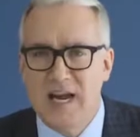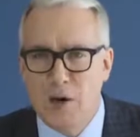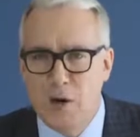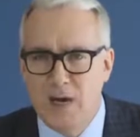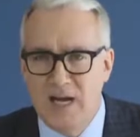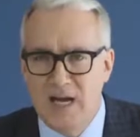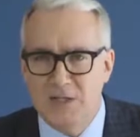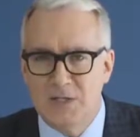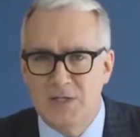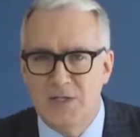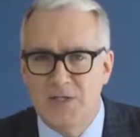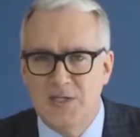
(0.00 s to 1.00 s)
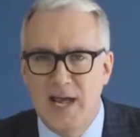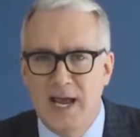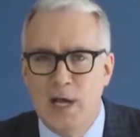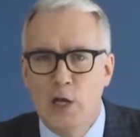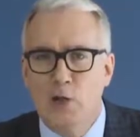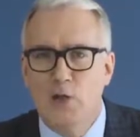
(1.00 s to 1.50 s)
terror nations,
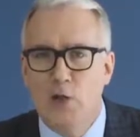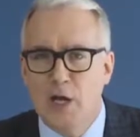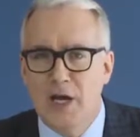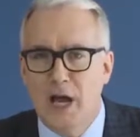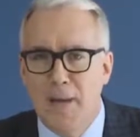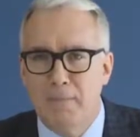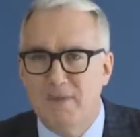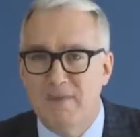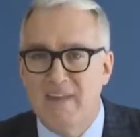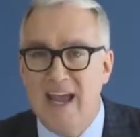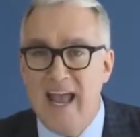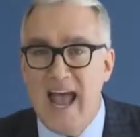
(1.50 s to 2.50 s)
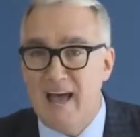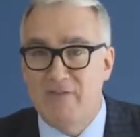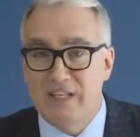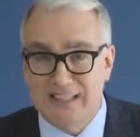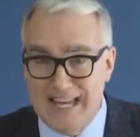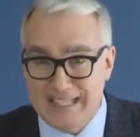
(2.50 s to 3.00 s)
saying, look it up, they have a
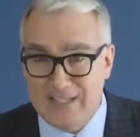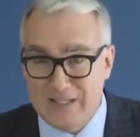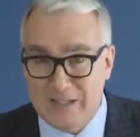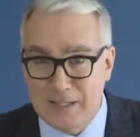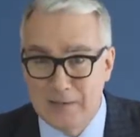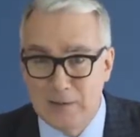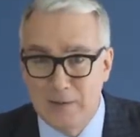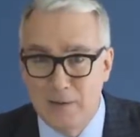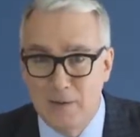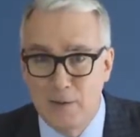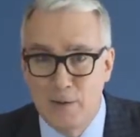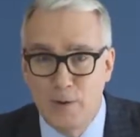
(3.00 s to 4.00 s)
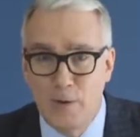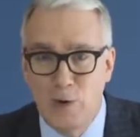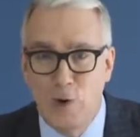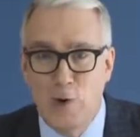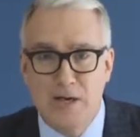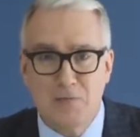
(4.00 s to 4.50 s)
list,
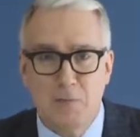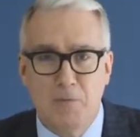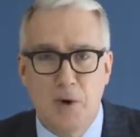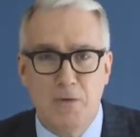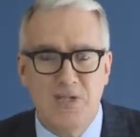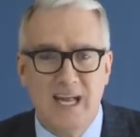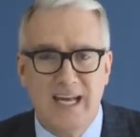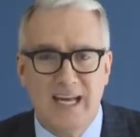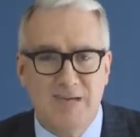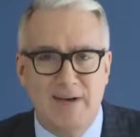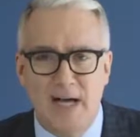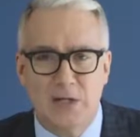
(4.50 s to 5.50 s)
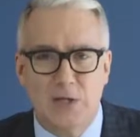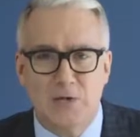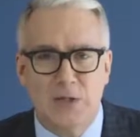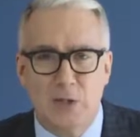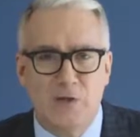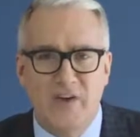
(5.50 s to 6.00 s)
who has proposed ideological
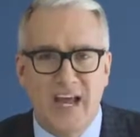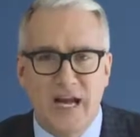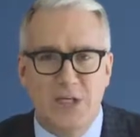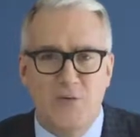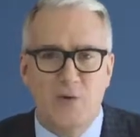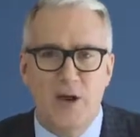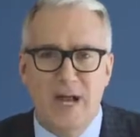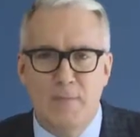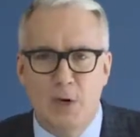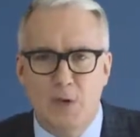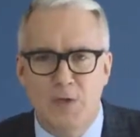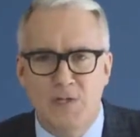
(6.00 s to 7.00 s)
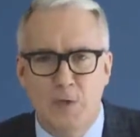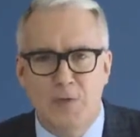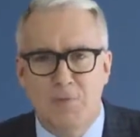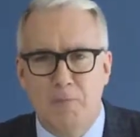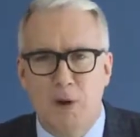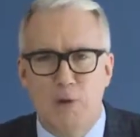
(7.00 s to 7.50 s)
certification for immigrants, who has
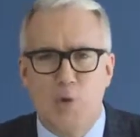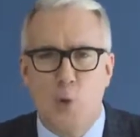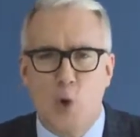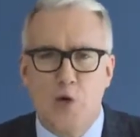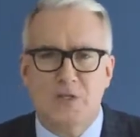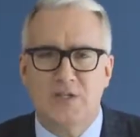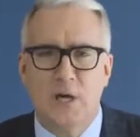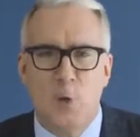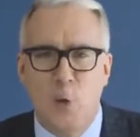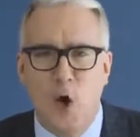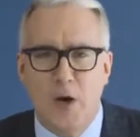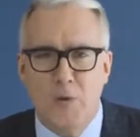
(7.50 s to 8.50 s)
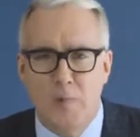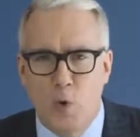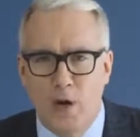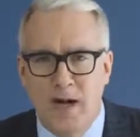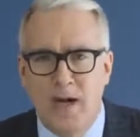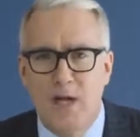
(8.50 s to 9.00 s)
proposed worse than
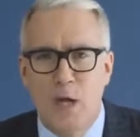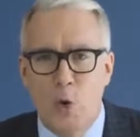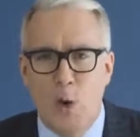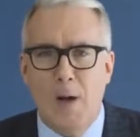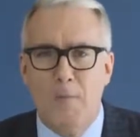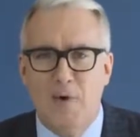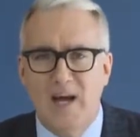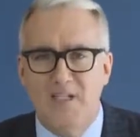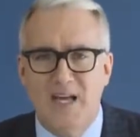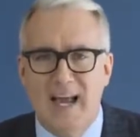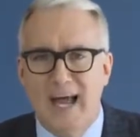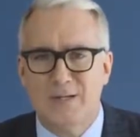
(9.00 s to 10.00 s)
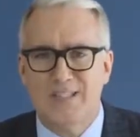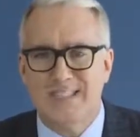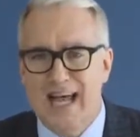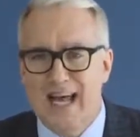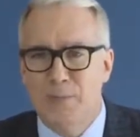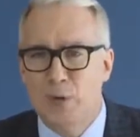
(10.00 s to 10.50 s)
waterboarding while praising how
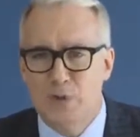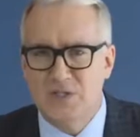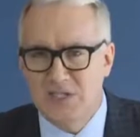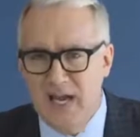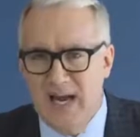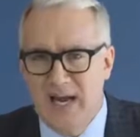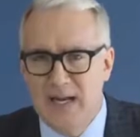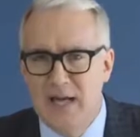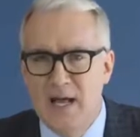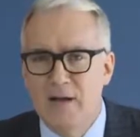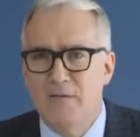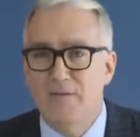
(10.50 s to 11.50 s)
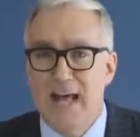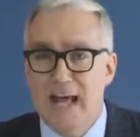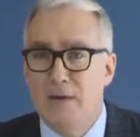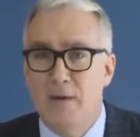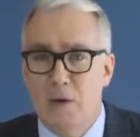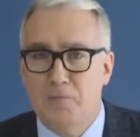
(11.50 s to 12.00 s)
Saddam Hussein,
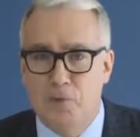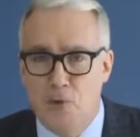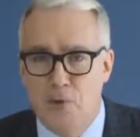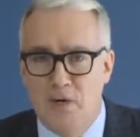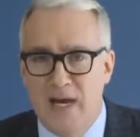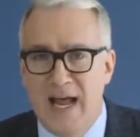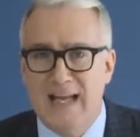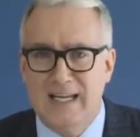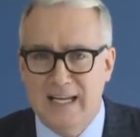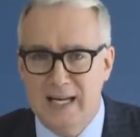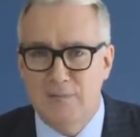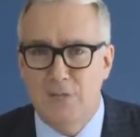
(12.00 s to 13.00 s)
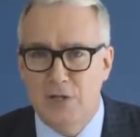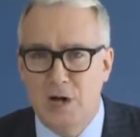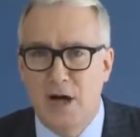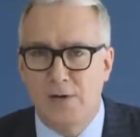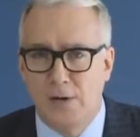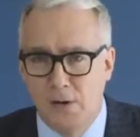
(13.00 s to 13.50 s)
Vladimir Putin, and Kim
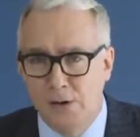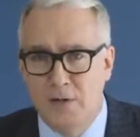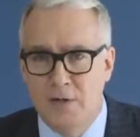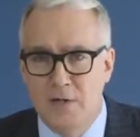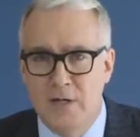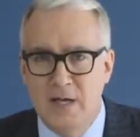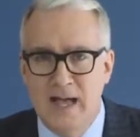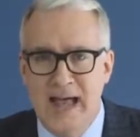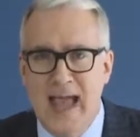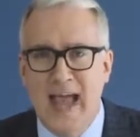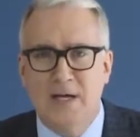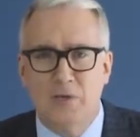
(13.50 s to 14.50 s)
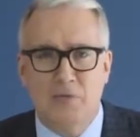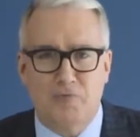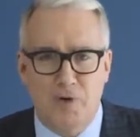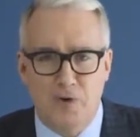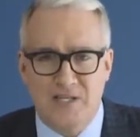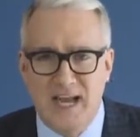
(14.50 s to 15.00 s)
Jong-un handled
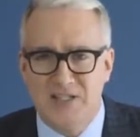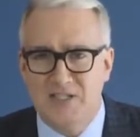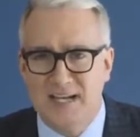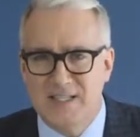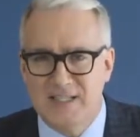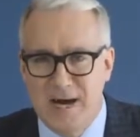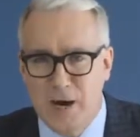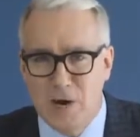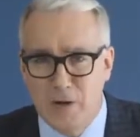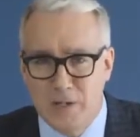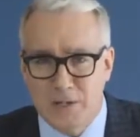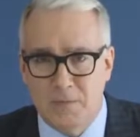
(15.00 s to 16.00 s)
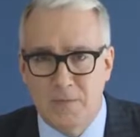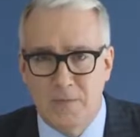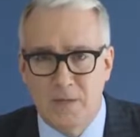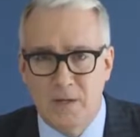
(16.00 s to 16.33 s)
protest and terrorism,